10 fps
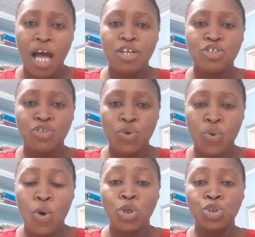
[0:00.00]

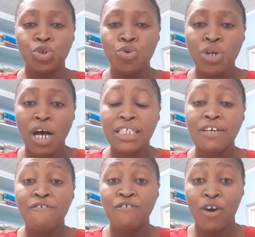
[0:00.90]
So do
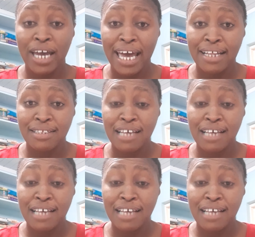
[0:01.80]
not forget.